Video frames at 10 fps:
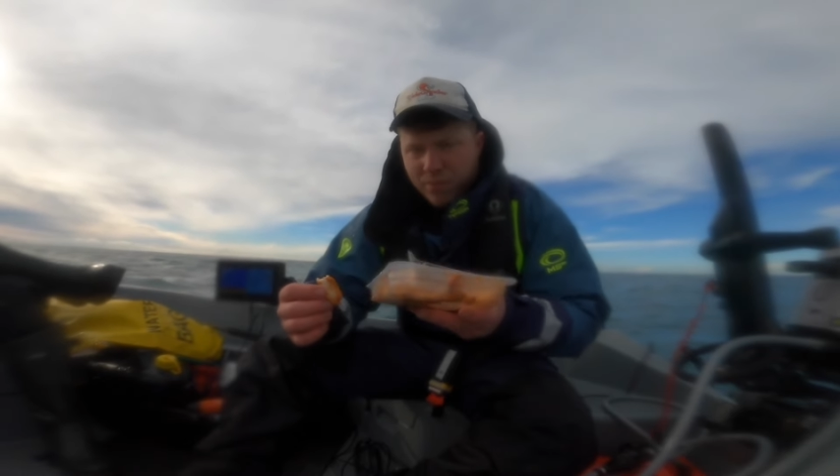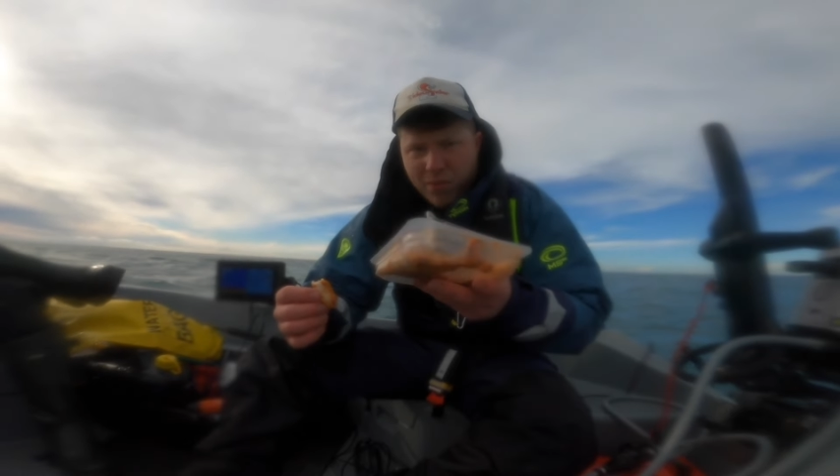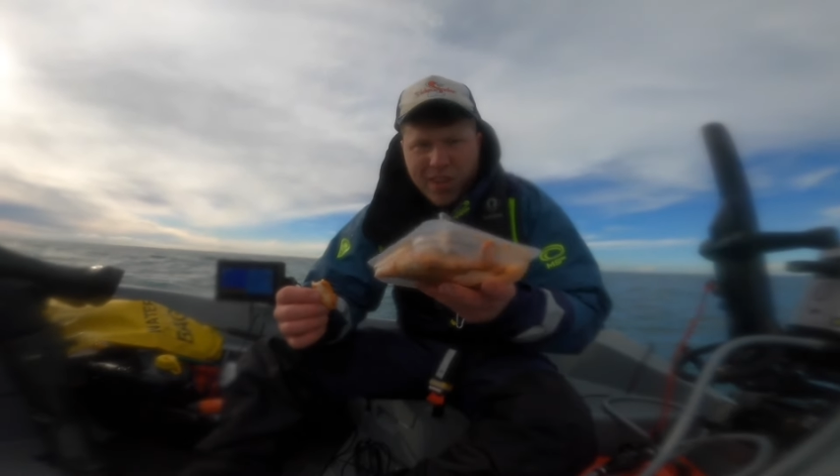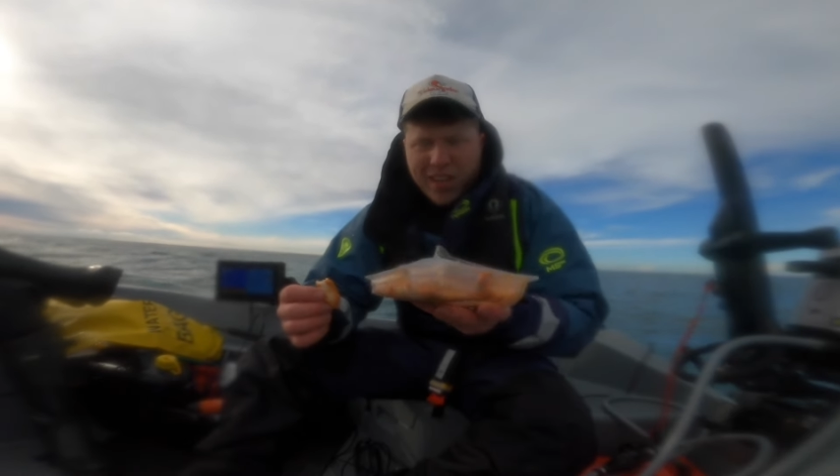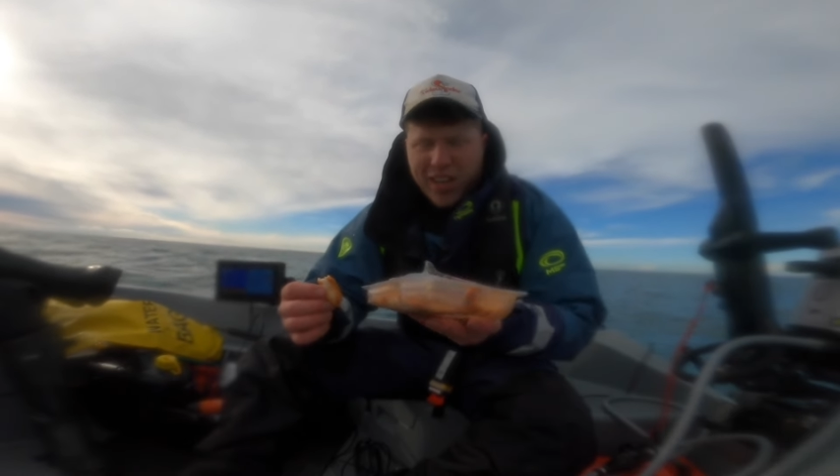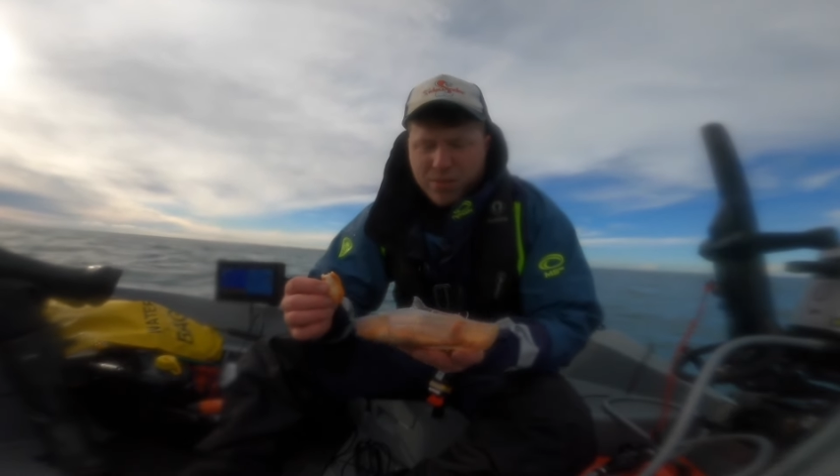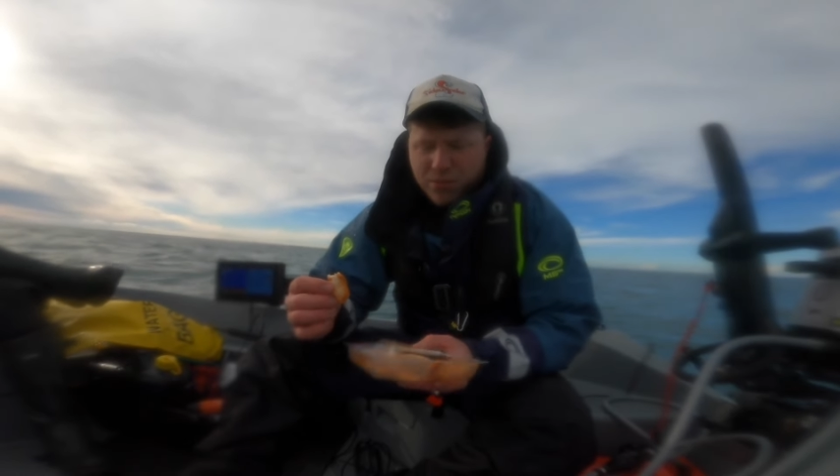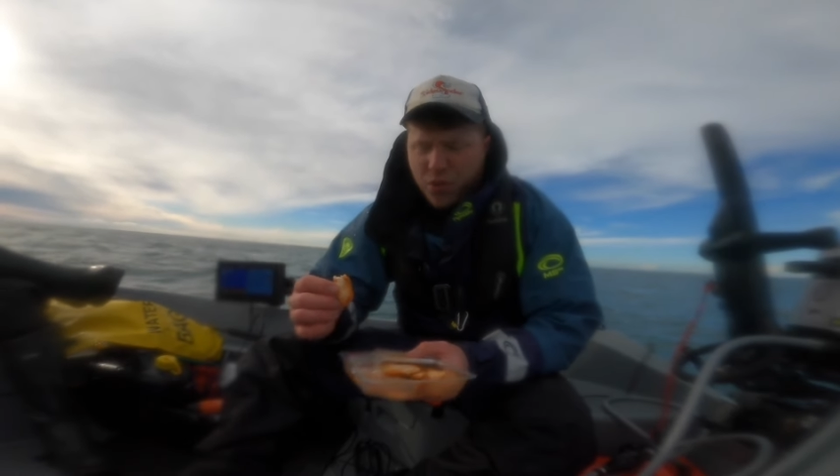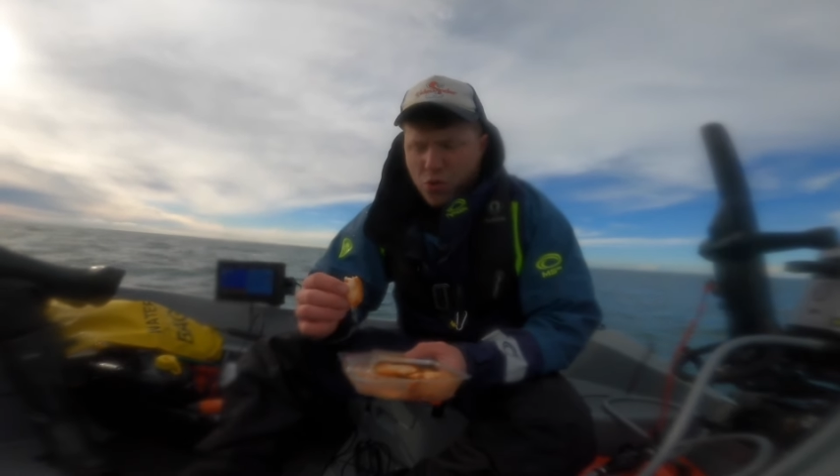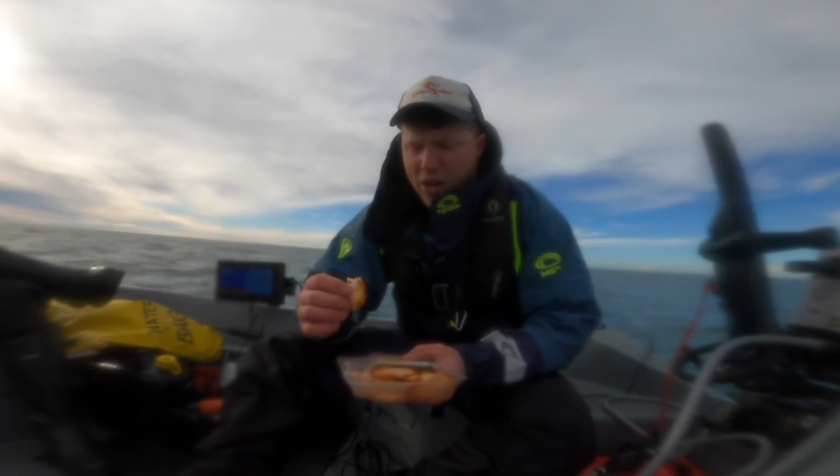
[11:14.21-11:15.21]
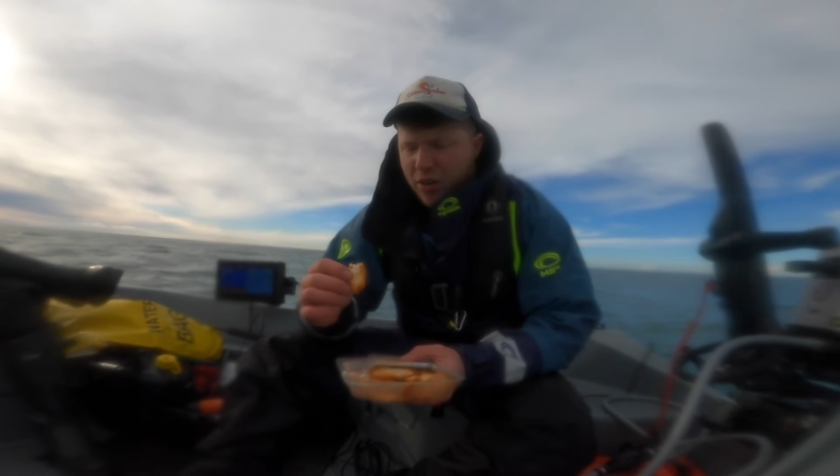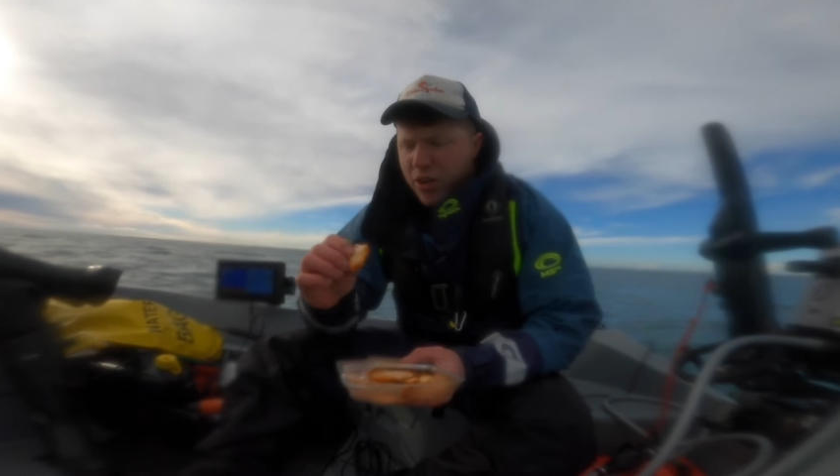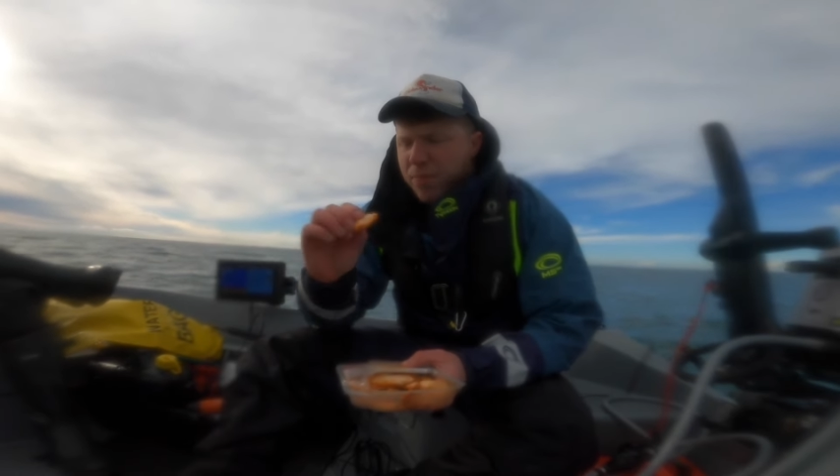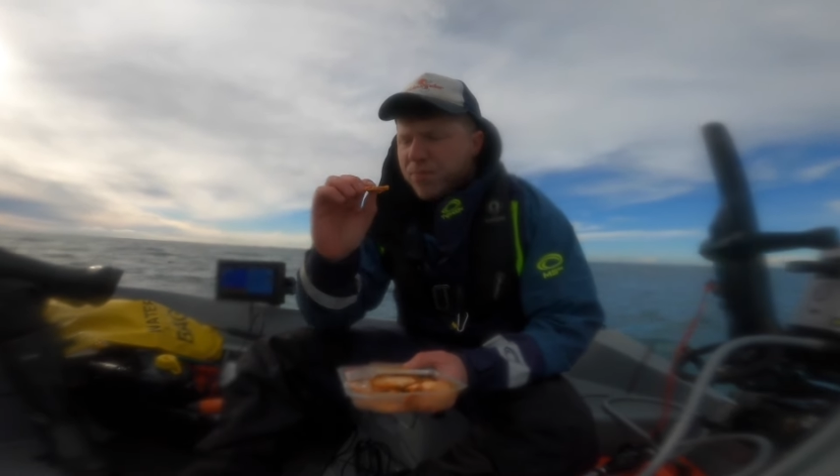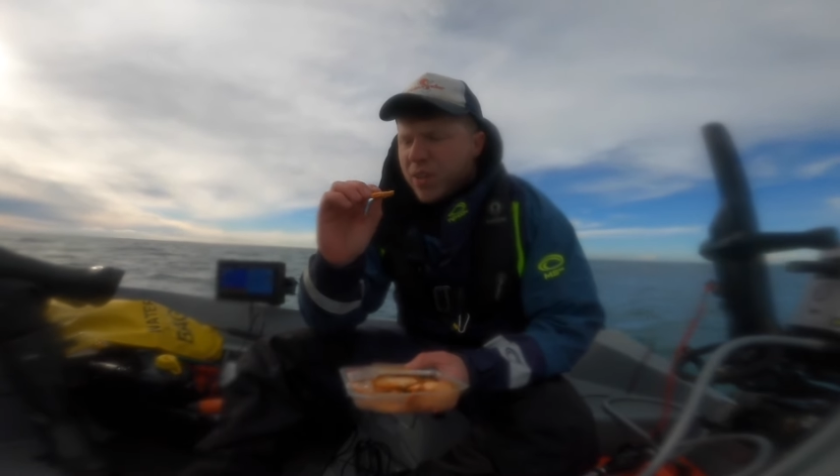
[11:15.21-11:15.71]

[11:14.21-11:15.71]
and get some food down here.